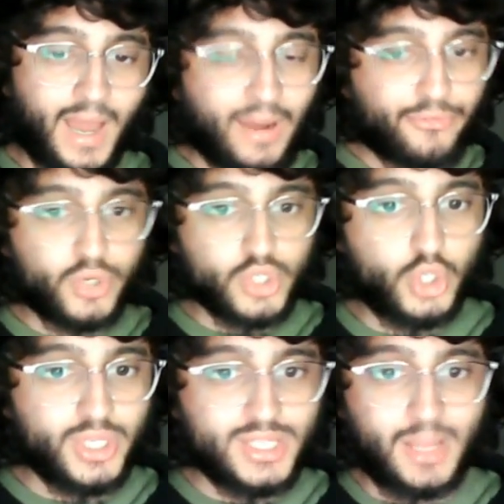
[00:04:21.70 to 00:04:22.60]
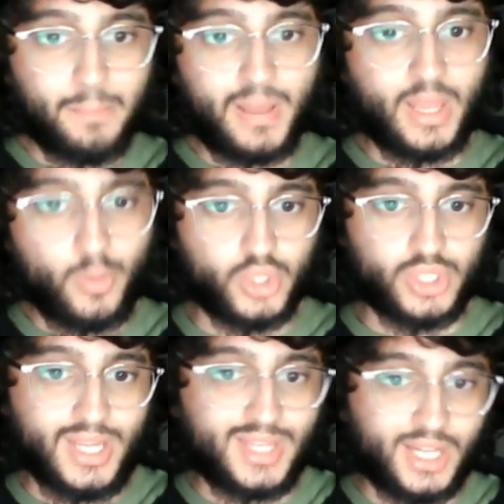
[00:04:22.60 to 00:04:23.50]
And for as good as Dembele
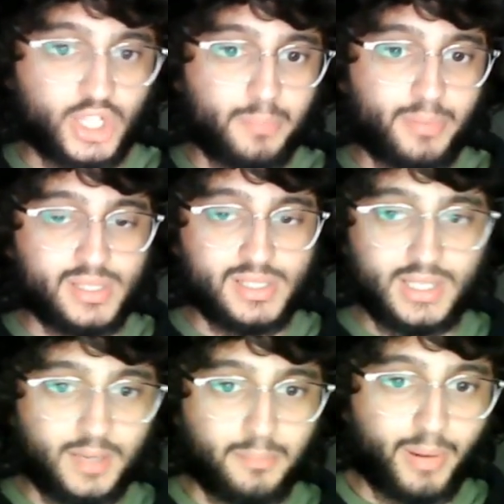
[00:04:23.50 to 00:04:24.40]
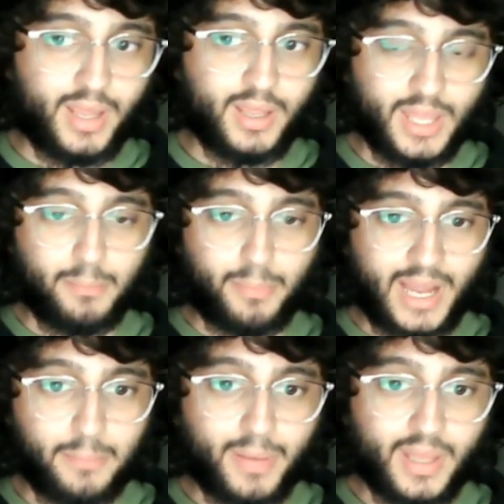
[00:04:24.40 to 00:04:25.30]
was in that Champions League
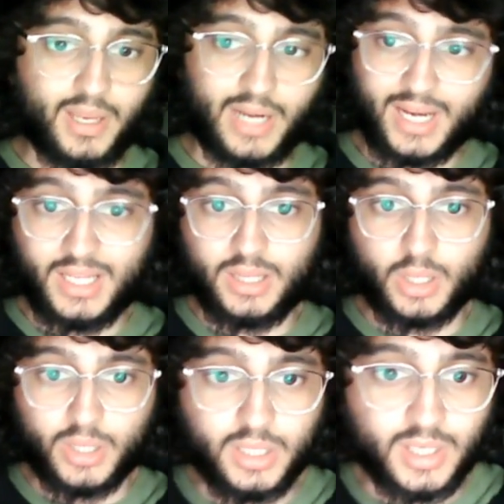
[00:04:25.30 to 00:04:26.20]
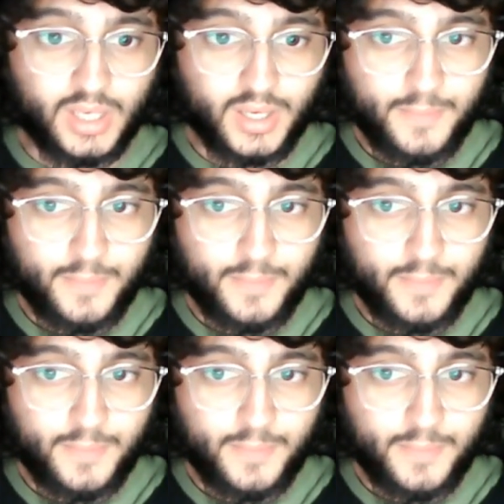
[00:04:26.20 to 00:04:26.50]
campaign and in the league,